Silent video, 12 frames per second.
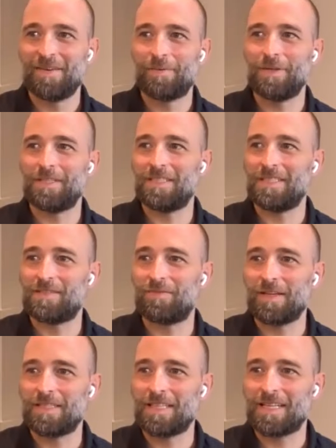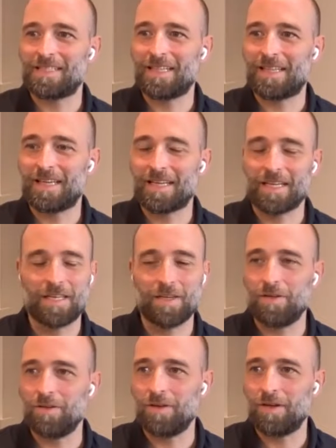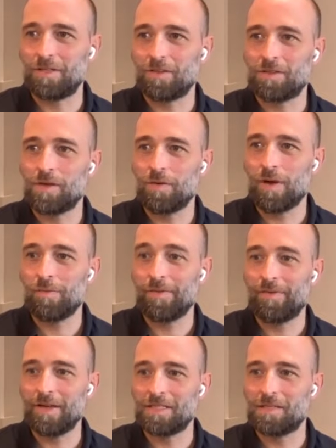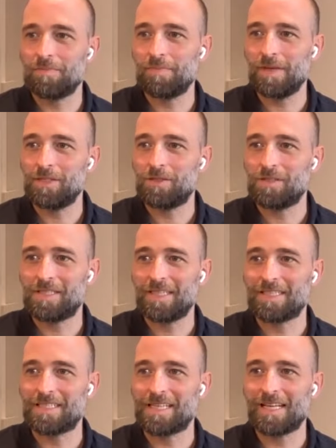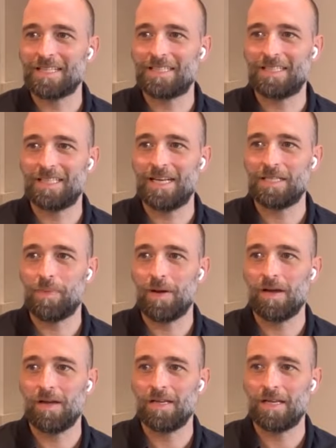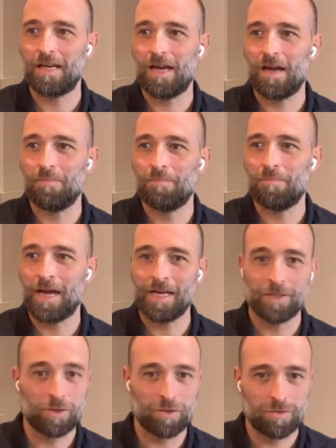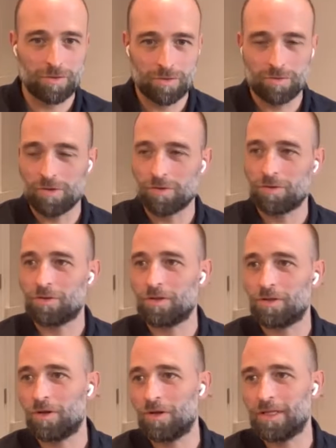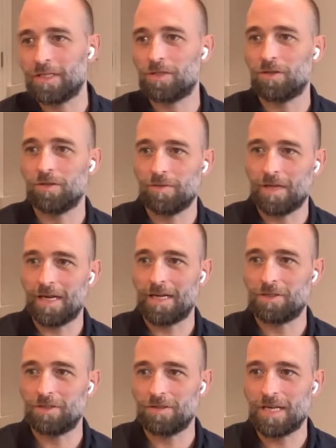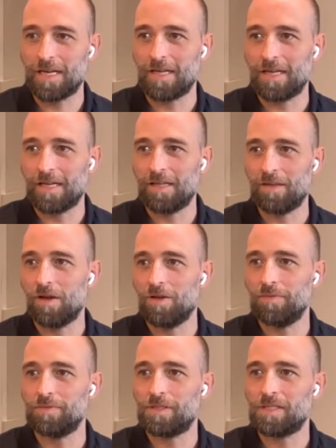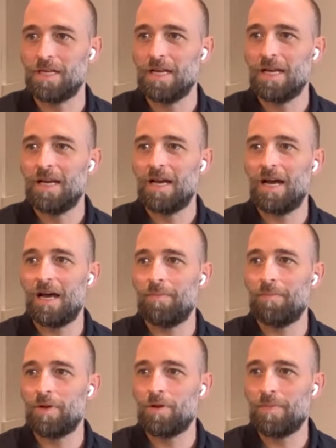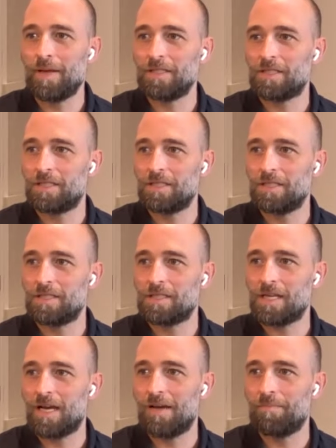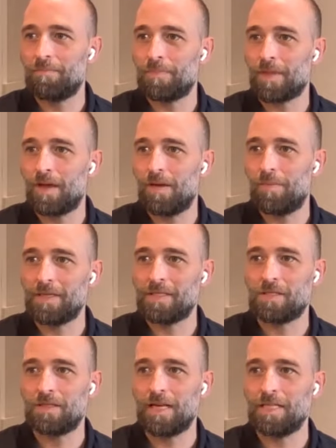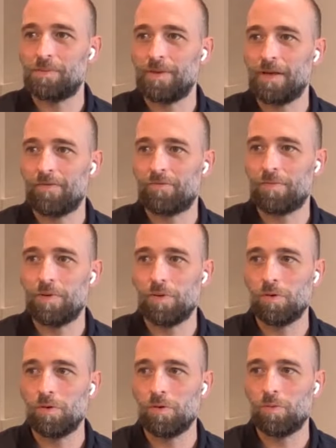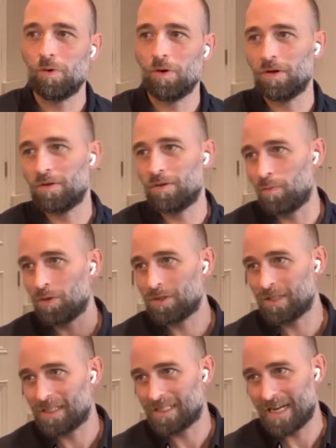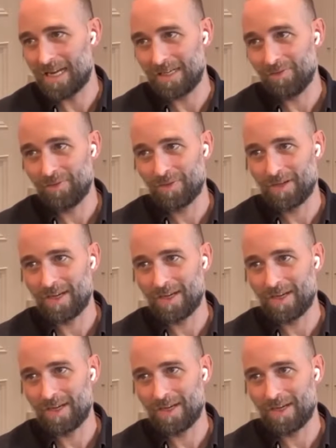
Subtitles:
which is fantastic. Thank you, John. So we've had some interesting stats shared by Andrew, your colleague, John, Andrew Day at Hill Homes, who mentioned, based on the HBF report, what a save.